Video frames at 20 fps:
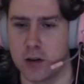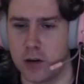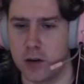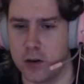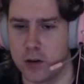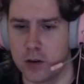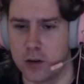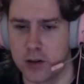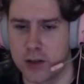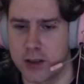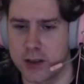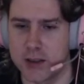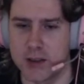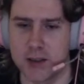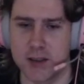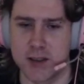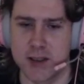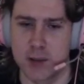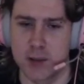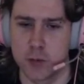All getting the
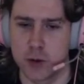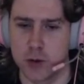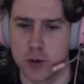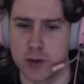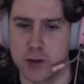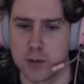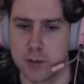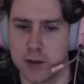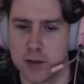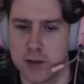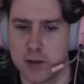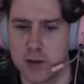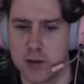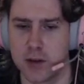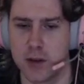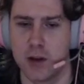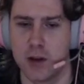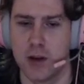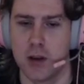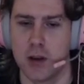same treatment.
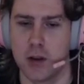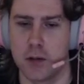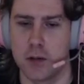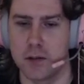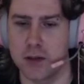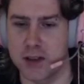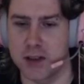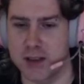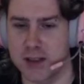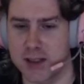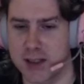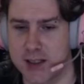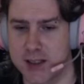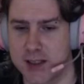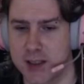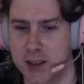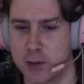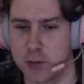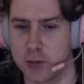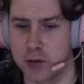Fixed cast
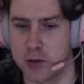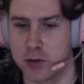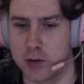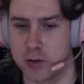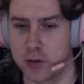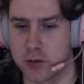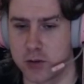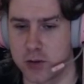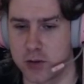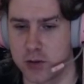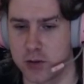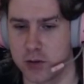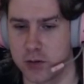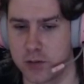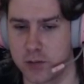time reduced.